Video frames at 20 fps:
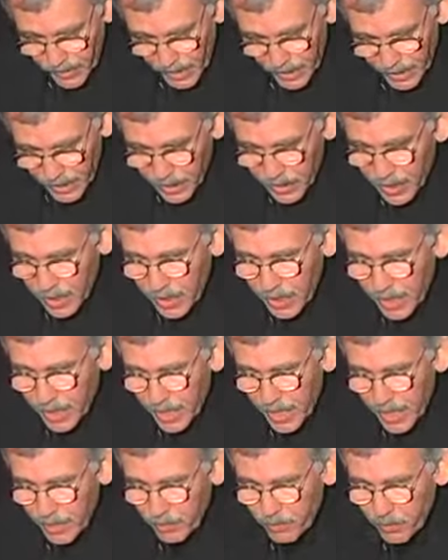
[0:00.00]
In
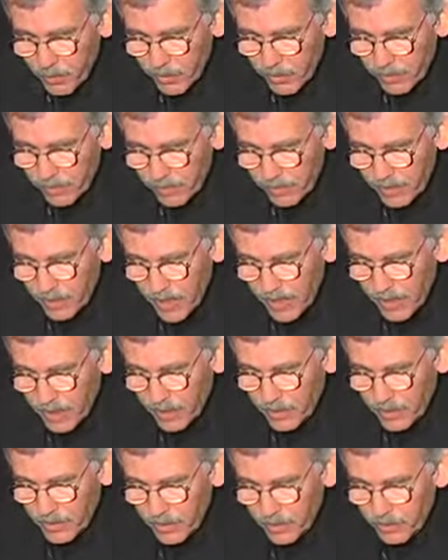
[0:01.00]
April
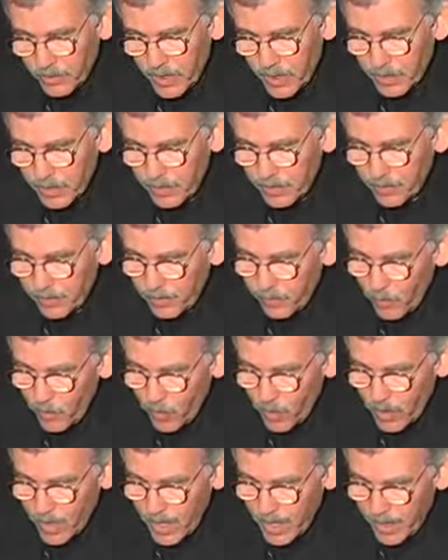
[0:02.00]
of
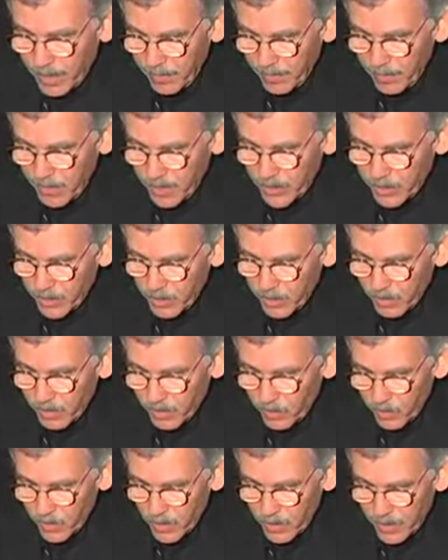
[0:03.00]
2004, I showed
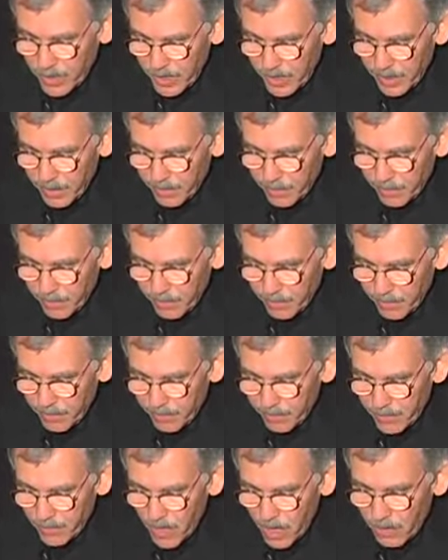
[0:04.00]
the work at a
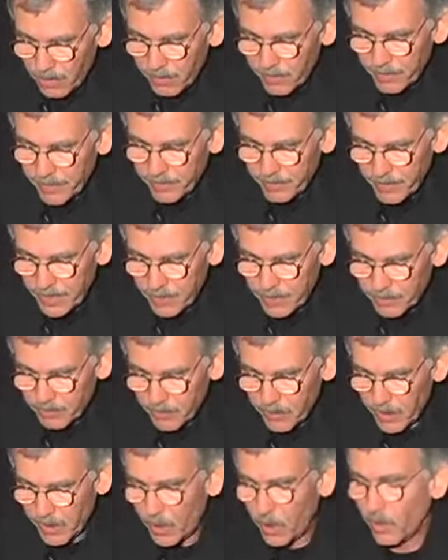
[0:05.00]
photography
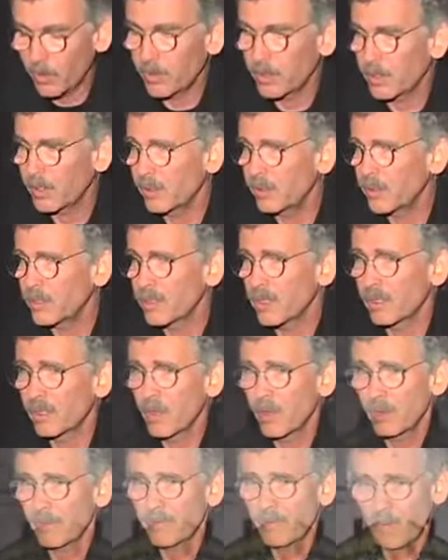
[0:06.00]
festival they hold in Houston called